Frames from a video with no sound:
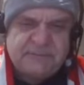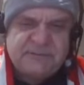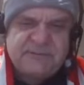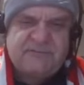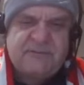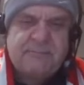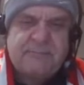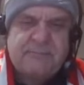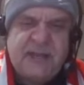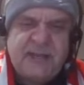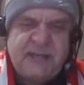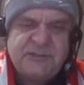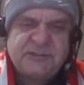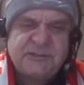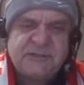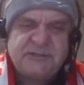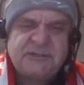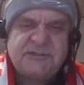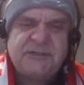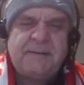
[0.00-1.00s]
for
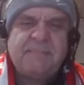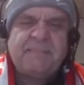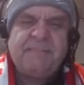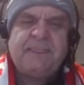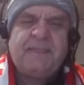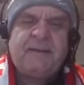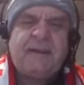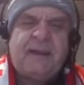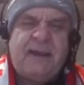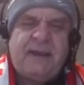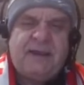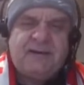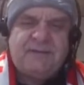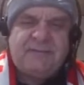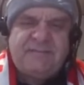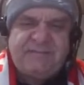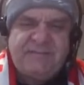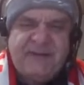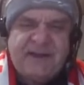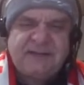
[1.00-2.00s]
patients and
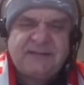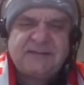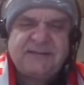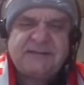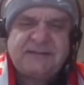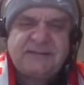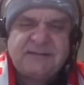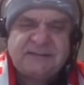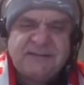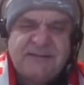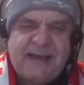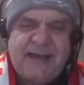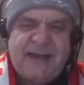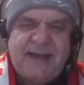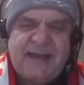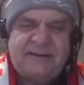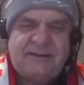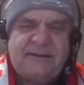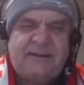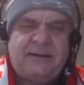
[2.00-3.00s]
affect
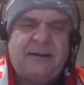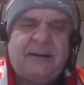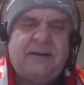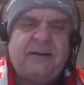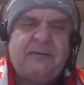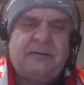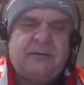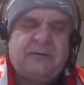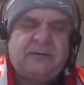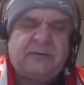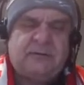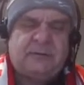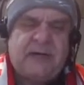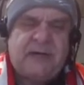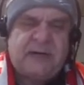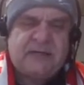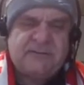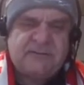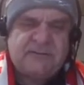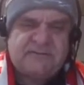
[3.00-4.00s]
society through the
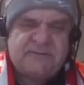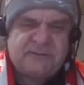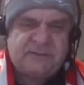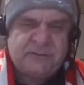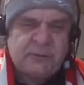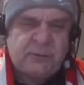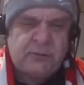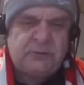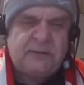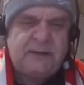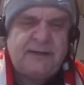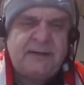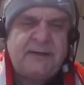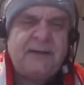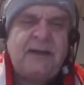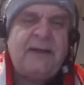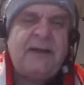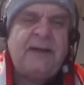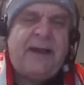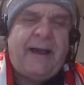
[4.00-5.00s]
loss of
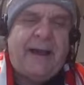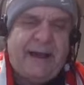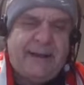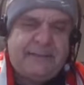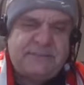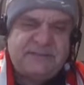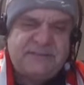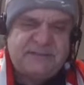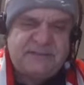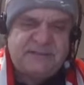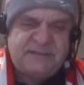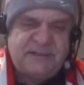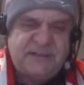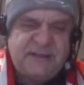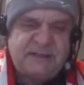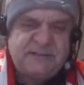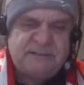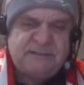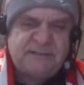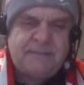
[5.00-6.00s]
schooling,
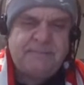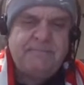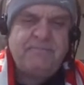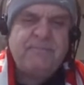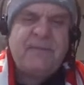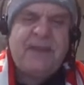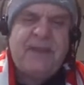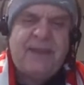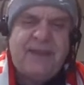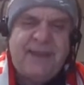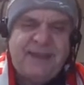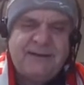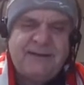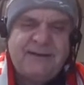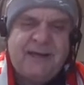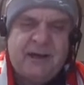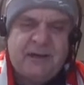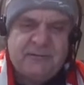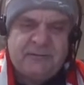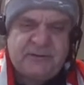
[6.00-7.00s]
absenteeism, and
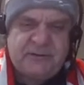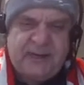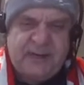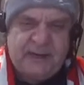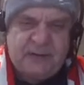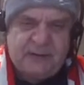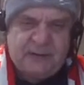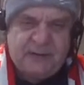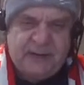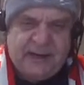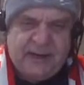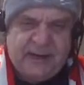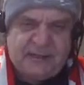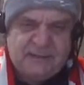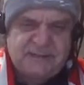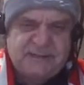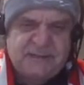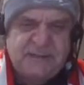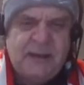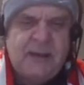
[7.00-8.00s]
healthcare
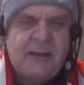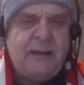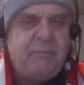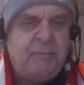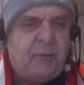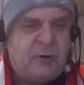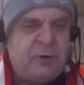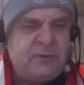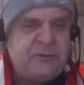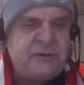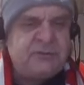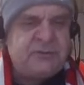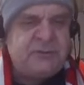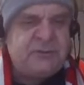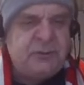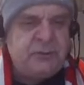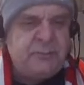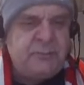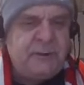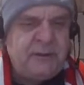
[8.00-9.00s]
costs. More than
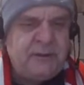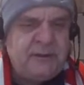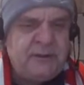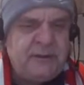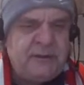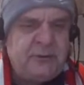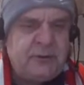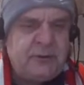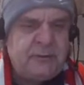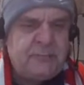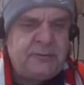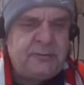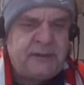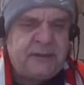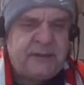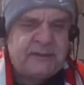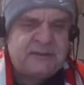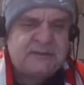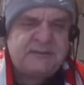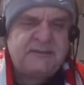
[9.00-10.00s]
2 million
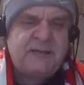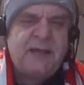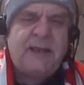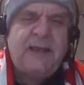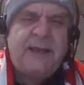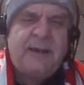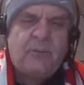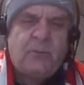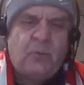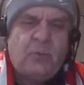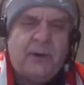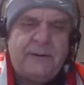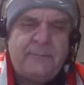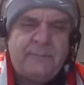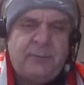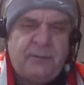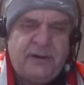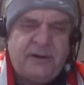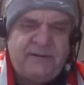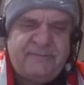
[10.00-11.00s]
Europeans and
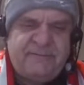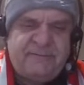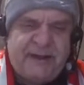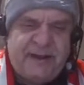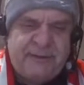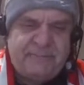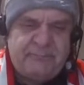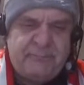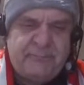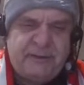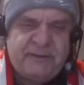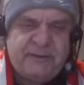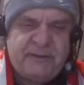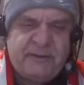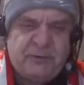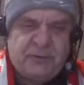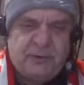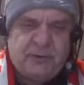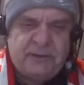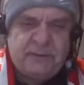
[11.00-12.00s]
1.5
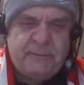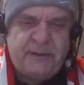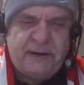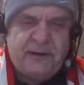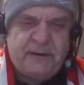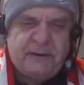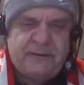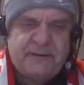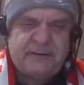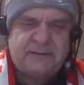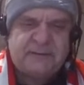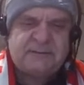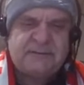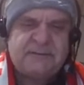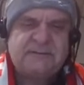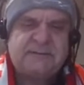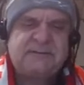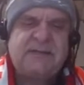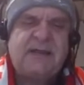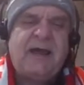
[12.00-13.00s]
million North
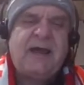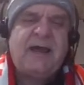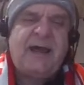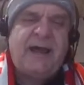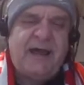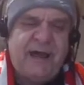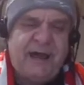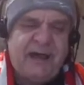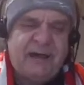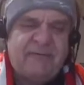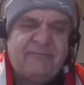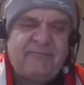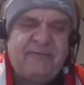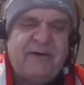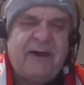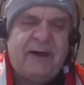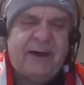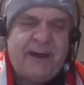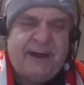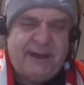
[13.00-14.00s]
Americans have
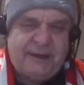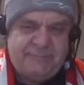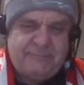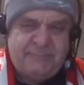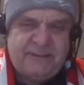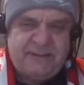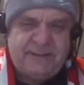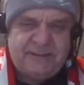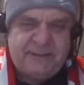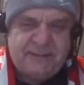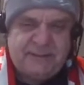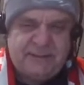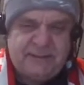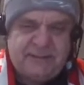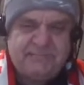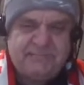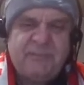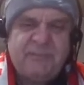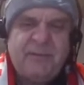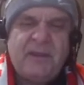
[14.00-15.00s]
IBD,
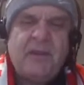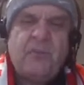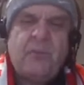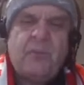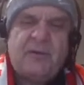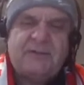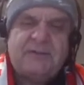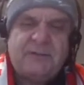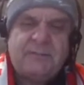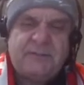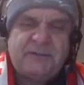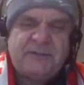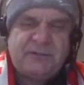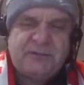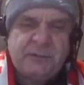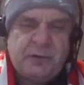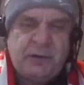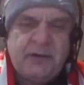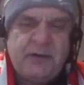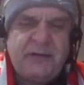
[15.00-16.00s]
with the
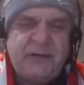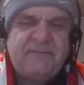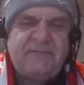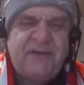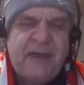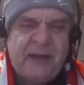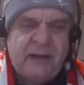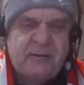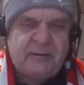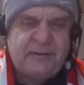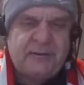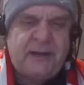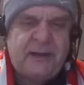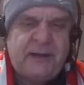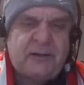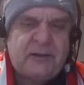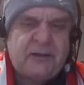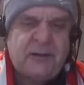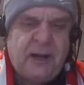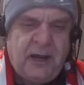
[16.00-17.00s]
majority of
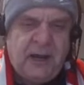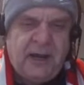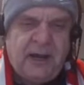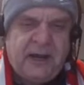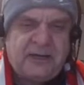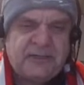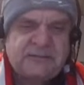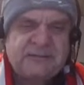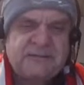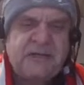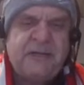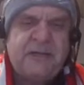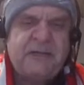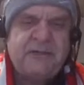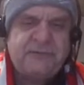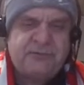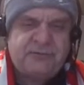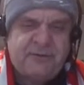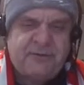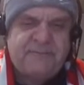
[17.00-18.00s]
healthcare costs
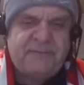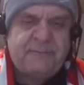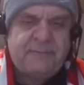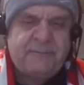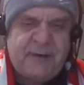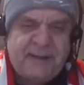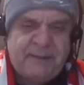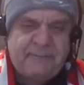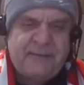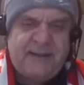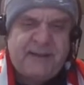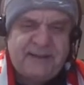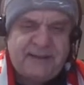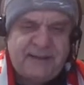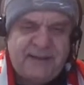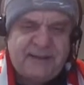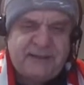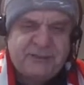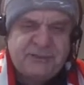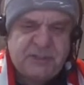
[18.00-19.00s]
driven by
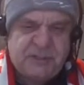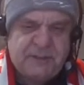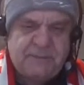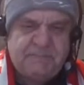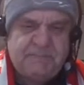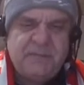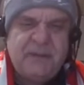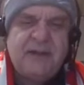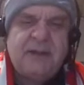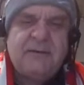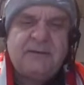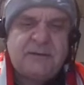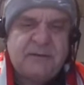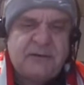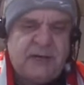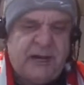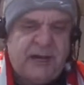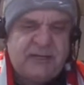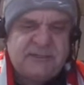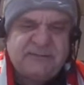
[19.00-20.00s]
medication. The
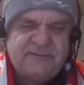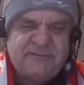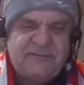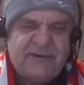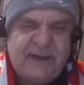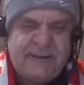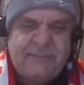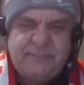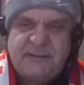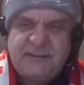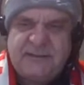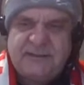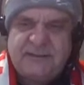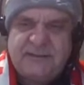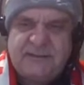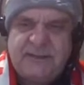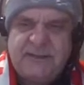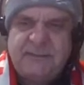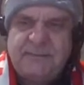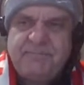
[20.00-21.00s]
cause of
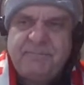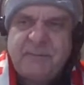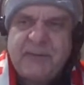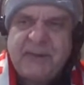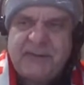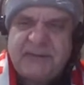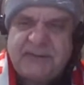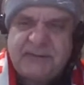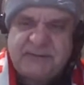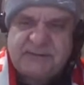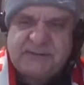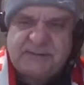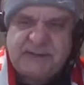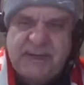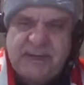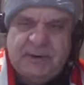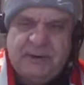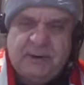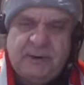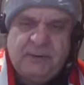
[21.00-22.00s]
IBD is
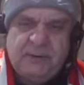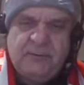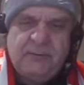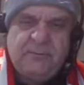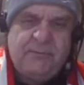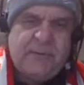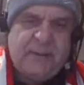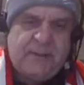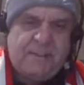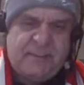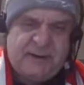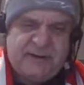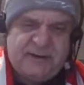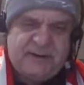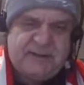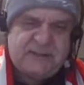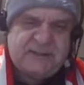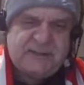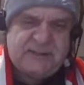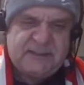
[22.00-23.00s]
unknown, but
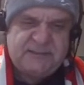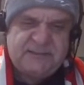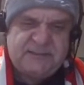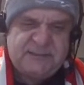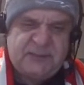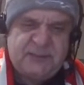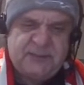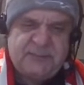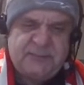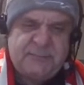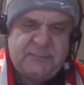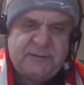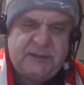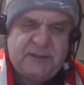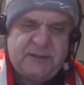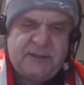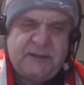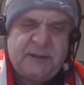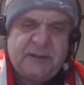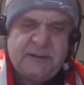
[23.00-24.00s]
it is considered to
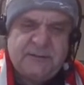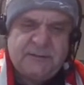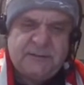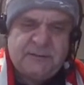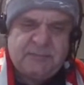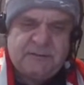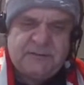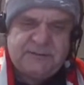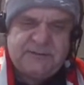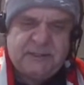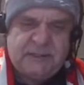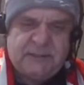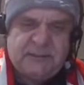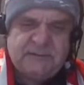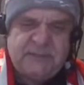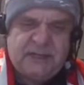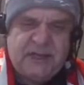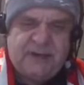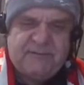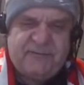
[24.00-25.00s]
be the
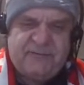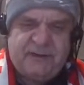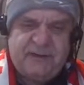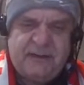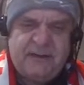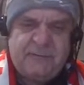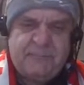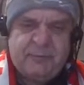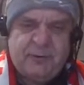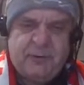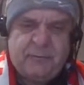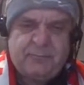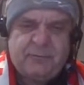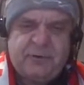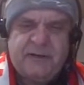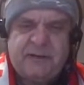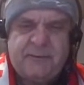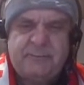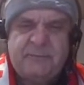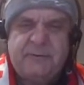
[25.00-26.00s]
result of an
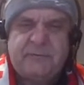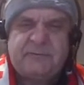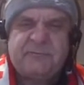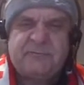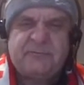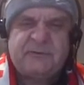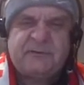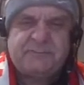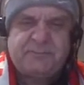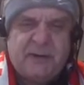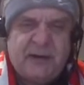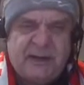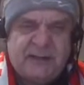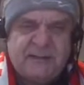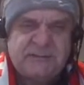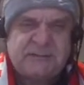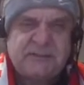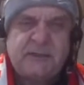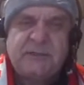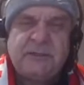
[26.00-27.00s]
inappropriate immune
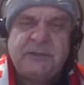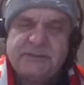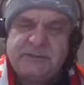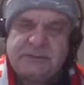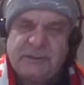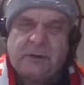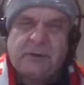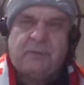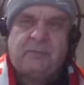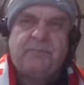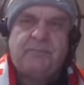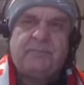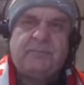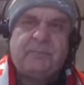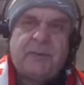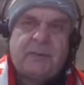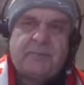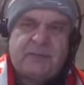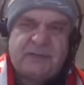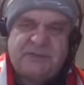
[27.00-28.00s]
response. So,
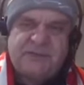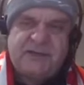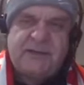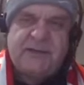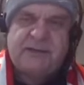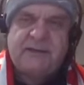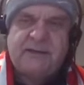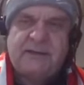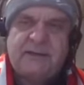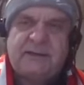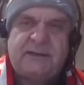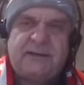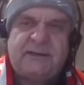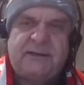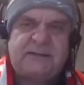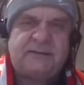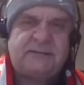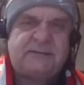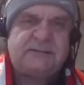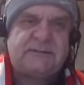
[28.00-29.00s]
Progenity
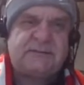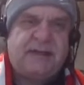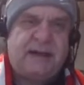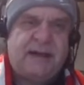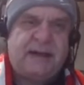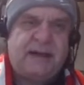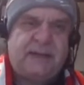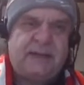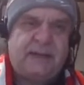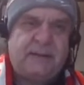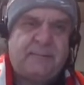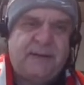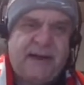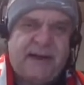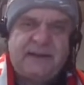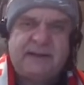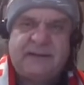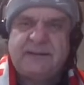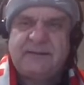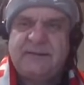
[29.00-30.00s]
is
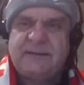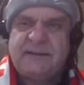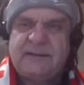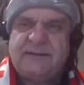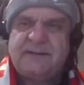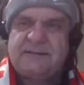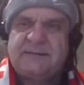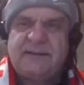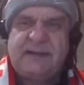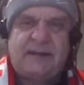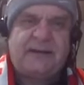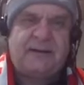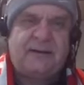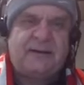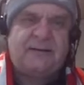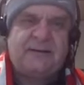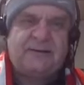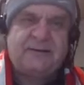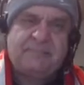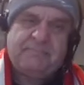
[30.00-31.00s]
combating this,
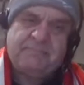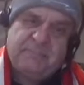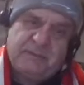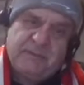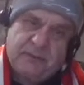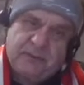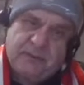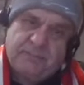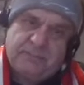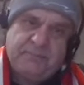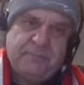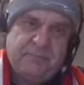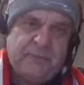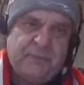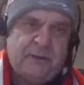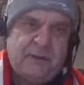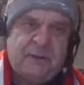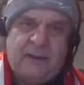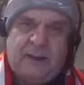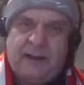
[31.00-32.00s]
and they're
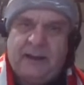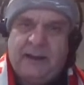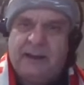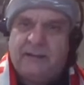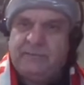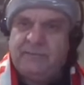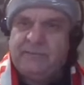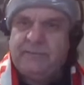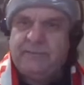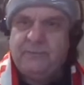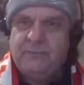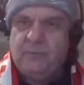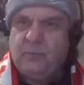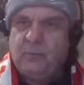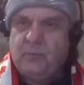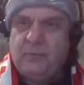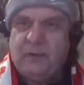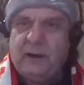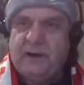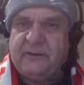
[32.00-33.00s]
on
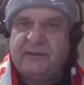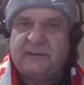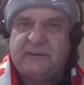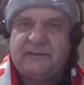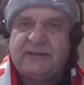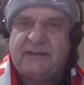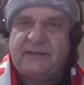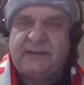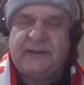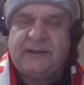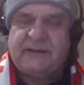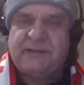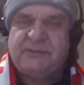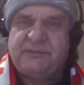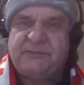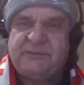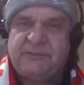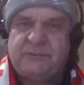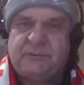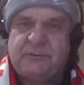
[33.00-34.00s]
the leading
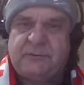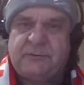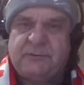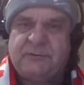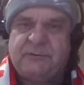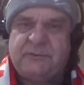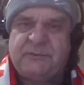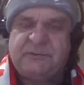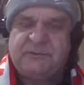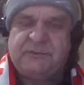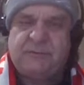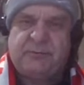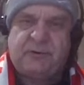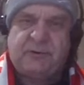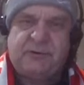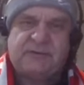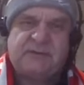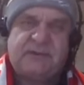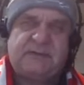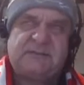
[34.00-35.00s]
edge to
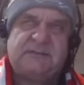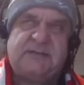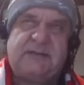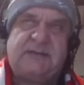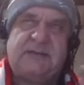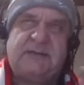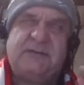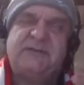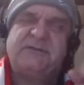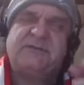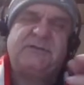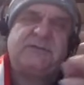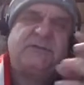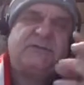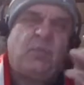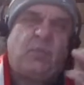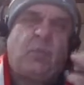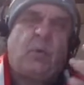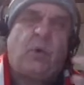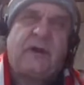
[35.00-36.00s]
support this. And this is
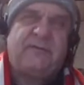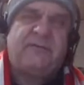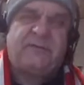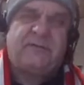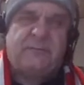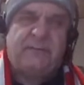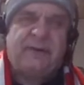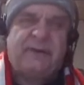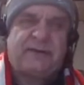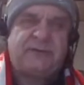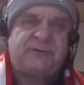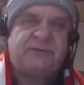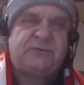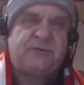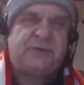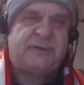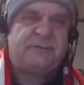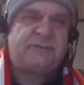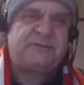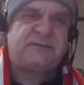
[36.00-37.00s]
just one of the many
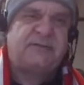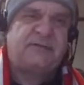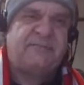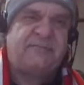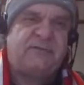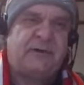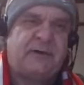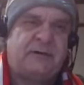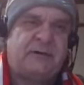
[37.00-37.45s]
streams of their